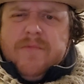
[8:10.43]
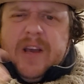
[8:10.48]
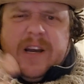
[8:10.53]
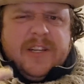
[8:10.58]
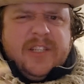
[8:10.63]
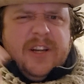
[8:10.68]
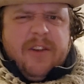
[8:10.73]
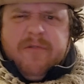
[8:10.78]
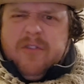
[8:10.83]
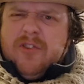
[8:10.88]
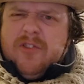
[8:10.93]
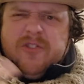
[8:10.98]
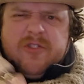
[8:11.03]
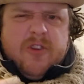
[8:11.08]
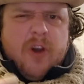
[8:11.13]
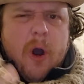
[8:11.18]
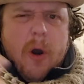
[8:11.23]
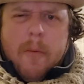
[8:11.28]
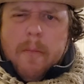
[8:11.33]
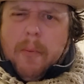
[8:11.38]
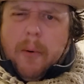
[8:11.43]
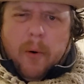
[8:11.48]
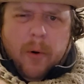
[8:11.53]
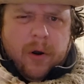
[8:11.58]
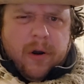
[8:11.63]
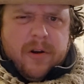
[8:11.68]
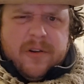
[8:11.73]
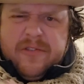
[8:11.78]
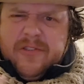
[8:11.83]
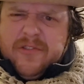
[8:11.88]
different
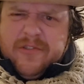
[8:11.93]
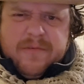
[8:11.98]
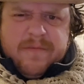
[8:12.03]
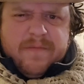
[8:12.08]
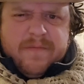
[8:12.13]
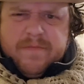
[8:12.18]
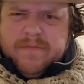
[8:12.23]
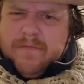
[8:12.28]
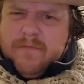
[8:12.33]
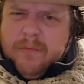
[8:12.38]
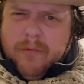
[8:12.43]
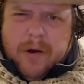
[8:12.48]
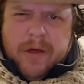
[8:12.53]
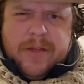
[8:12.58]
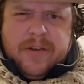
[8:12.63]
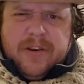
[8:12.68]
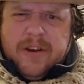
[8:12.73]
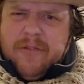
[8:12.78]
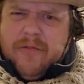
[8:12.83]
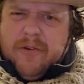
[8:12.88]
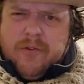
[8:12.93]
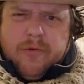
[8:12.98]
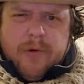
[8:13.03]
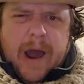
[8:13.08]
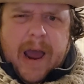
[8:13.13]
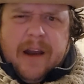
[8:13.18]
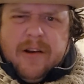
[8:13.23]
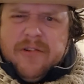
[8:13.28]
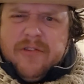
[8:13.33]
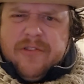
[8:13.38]
snowboards with different
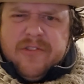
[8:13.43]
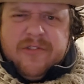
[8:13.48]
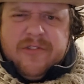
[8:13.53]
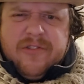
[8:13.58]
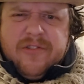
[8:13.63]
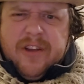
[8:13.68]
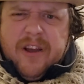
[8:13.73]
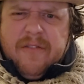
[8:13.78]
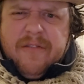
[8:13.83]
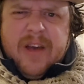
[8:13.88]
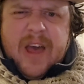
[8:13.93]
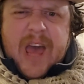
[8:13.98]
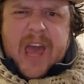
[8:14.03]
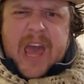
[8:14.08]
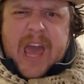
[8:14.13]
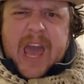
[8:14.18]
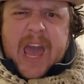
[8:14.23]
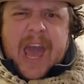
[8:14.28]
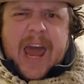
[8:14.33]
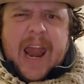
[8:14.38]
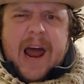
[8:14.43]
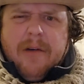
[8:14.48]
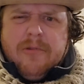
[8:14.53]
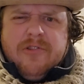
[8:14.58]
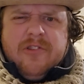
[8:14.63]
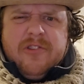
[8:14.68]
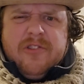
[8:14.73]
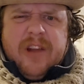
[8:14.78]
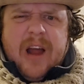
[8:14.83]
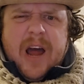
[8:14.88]
riders and stuff, and I would
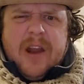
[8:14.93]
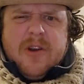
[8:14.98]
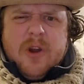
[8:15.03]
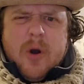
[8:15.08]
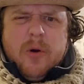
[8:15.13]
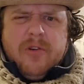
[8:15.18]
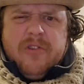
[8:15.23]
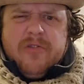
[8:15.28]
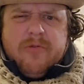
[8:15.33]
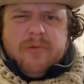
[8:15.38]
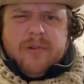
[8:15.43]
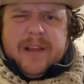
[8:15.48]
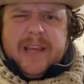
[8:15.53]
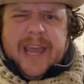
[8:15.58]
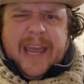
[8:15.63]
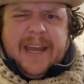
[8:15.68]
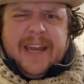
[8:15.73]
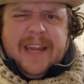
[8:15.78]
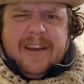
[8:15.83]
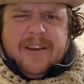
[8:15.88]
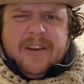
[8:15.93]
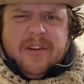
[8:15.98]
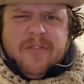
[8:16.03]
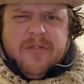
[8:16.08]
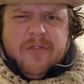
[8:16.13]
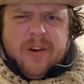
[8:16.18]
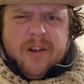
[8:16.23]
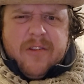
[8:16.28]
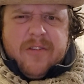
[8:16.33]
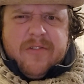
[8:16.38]
just not notice really any
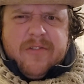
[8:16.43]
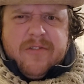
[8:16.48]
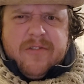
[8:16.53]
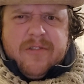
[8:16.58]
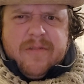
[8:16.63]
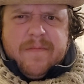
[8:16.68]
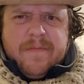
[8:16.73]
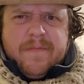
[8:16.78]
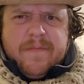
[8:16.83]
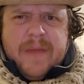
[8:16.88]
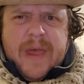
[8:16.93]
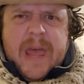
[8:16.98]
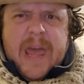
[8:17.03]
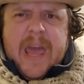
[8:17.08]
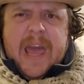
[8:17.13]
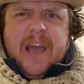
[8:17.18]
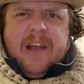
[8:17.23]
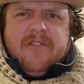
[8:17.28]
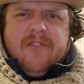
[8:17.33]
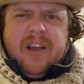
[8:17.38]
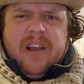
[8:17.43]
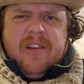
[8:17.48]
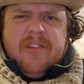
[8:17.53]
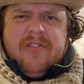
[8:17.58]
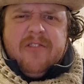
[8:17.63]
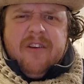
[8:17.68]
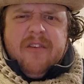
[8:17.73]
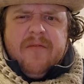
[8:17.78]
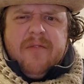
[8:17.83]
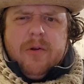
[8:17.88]
difference. It's like
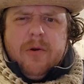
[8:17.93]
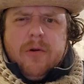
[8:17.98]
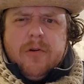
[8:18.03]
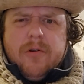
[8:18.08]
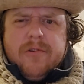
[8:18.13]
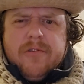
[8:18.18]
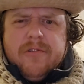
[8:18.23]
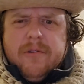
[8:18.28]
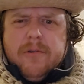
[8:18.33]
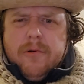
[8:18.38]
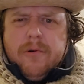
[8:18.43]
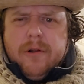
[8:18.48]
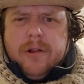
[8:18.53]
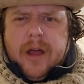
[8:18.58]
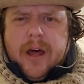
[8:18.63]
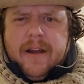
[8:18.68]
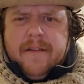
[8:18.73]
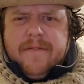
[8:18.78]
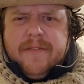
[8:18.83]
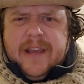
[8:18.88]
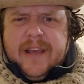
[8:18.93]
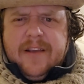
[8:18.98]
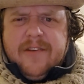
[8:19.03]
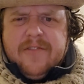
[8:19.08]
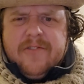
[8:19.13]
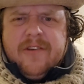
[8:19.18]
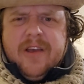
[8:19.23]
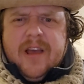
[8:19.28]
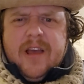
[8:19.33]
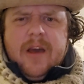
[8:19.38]
as if there are a lot of
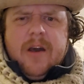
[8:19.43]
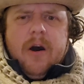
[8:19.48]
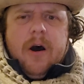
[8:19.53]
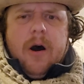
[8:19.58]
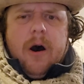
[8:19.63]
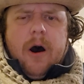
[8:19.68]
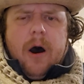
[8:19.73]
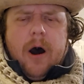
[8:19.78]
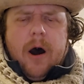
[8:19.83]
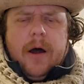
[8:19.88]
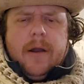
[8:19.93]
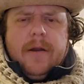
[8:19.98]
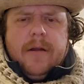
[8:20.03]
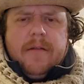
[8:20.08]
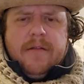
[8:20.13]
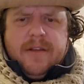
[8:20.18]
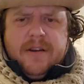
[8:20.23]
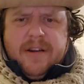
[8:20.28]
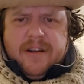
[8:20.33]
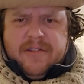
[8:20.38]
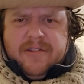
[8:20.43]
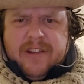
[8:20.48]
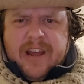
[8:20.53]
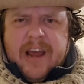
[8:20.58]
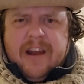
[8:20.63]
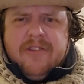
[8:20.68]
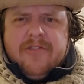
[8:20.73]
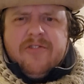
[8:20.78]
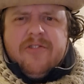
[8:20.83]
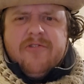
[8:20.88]
things on the
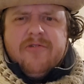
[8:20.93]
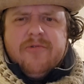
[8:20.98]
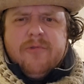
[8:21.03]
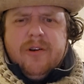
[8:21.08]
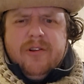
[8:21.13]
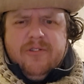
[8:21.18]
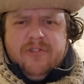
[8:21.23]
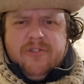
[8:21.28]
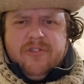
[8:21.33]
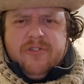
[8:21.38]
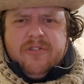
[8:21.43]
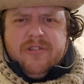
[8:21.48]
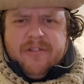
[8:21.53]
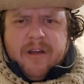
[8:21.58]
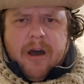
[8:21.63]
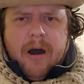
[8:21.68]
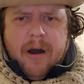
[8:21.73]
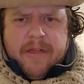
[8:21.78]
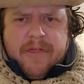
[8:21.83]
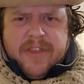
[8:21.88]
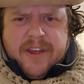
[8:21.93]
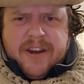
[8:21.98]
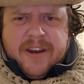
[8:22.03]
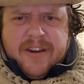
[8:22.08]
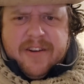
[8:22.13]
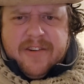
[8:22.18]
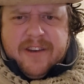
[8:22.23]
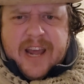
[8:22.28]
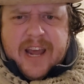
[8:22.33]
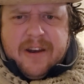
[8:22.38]
Nintendo Switch, on the
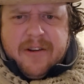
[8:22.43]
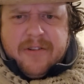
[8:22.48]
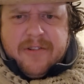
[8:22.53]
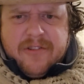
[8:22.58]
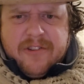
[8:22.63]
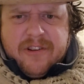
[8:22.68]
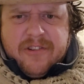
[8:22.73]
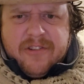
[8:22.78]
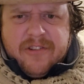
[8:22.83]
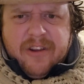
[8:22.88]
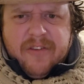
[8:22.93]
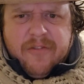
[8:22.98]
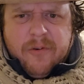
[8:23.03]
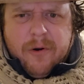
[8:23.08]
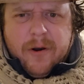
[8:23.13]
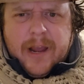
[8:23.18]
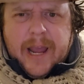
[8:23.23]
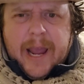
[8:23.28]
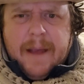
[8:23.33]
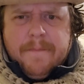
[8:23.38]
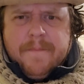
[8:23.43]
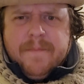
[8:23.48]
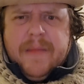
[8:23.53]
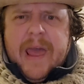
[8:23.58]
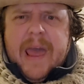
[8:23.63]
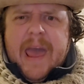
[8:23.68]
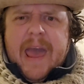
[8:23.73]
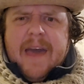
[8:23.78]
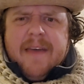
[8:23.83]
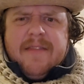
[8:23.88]
Nintendo 64 game,
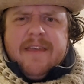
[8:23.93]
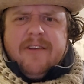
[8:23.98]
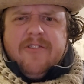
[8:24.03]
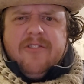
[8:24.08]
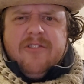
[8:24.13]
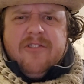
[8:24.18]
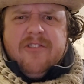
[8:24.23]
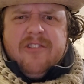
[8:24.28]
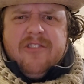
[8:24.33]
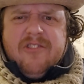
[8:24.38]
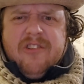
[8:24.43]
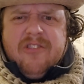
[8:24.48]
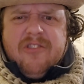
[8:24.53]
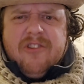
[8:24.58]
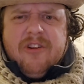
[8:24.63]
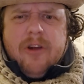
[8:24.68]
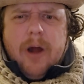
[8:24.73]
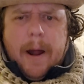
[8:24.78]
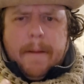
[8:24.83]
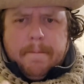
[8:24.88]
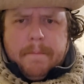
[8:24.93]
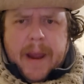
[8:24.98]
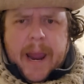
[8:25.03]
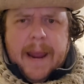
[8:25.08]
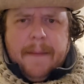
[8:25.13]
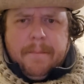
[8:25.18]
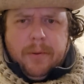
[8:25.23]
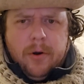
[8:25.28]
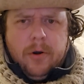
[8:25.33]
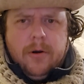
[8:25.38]
that just existed on
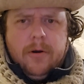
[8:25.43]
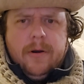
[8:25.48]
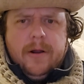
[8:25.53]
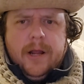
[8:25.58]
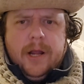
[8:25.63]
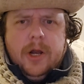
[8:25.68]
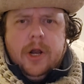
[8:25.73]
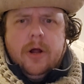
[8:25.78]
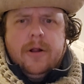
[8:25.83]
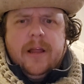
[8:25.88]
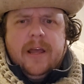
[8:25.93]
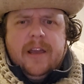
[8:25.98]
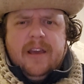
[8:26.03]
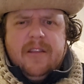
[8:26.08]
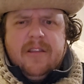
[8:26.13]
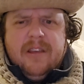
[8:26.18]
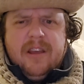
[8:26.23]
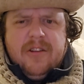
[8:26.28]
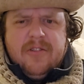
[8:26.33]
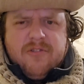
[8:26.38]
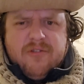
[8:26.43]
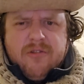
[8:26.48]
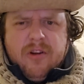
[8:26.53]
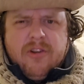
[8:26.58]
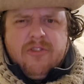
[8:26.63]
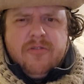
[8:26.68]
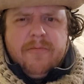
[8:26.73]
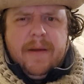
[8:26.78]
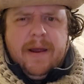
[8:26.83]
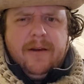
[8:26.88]
paper, like in the
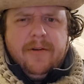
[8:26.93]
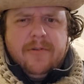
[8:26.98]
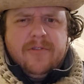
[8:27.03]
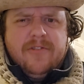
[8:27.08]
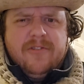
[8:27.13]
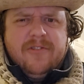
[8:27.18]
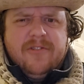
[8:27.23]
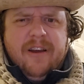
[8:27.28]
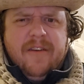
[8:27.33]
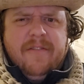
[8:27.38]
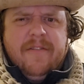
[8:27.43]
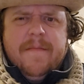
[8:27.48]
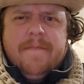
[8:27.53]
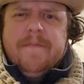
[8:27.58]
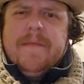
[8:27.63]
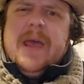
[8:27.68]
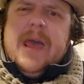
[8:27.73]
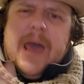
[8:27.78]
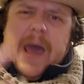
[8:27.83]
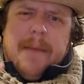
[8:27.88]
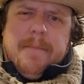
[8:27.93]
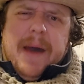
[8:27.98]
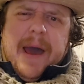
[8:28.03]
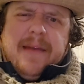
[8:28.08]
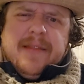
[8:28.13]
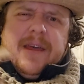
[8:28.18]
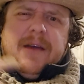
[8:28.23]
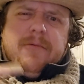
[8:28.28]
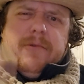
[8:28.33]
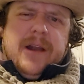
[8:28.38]
instruction manual and stuff. And back
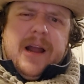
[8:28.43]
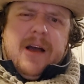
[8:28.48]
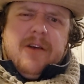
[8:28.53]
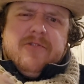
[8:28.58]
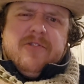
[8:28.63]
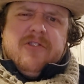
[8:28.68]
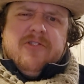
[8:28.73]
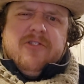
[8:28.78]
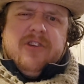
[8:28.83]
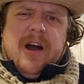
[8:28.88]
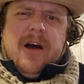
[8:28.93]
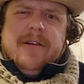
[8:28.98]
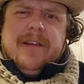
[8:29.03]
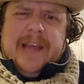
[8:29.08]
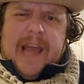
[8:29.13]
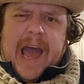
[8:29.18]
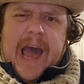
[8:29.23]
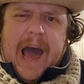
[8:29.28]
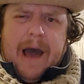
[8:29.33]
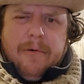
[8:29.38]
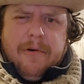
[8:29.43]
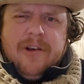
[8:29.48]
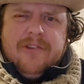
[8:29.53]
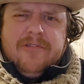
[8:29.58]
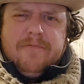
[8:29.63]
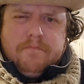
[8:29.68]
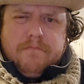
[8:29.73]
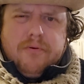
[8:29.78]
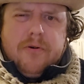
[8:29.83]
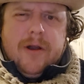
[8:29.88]
then when I was a child, I was
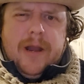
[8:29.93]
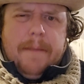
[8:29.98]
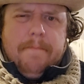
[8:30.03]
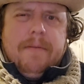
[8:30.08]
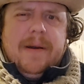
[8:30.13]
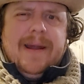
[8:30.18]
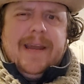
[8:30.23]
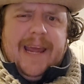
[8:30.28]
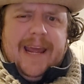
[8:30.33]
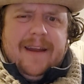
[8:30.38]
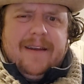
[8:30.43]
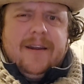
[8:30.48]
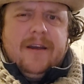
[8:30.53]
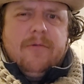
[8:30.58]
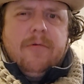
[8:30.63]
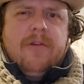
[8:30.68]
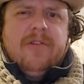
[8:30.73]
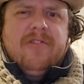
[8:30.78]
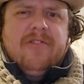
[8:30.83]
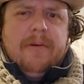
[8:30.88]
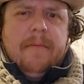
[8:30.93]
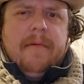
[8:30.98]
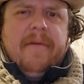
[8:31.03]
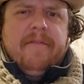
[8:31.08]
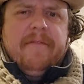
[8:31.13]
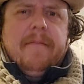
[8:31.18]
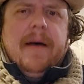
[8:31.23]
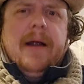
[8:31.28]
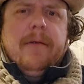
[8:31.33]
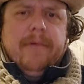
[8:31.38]
pretty pedantic with some
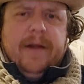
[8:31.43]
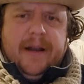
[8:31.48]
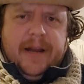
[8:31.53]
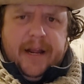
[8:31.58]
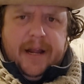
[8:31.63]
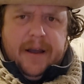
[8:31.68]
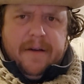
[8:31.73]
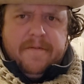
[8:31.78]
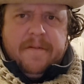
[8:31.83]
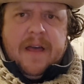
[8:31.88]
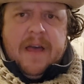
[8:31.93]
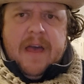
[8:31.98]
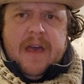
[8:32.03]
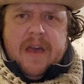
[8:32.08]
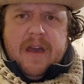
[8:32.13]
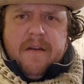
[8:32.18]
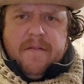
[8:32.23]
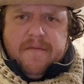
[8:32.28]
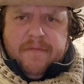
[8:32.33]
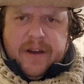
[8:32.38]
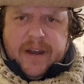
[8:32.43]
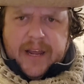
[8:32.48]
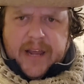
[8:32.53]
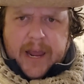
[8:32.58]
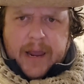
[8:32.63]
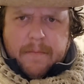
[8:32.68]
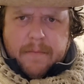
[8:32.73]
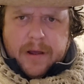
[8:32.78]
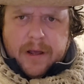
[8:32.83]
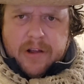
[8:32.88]
of my reading of video
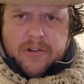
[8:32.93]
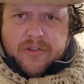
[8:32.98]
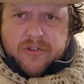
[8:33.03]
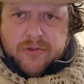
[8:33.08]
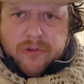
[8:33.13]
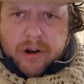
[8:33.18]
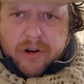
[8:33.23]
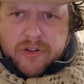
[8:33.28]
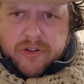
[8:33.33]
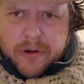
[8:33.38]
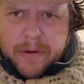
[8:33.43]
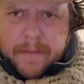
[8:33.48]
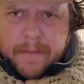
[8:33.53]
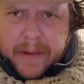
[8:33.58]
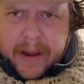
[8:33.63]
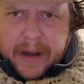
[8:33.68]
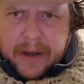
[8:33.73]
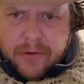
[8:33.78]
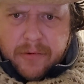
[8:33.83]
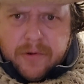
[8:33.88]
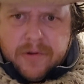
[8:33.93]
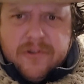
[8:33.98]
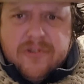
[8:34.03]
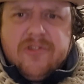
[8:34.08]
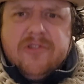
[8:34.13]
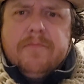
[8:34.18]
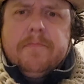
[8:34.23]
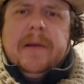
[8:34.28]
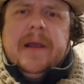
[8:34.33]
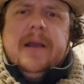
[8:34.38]
game instruction
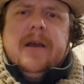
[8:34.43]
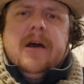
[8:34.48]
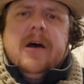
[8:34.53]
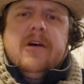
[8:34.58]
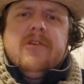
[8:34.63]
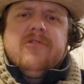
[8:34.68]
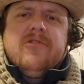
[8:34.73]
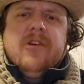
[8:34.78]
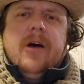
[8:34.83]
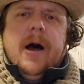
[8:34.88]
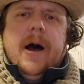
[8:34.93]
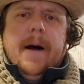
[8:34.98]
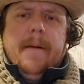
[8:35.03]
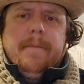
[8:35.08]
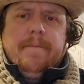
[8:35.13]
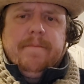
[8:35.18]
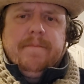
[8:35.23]
manuals because I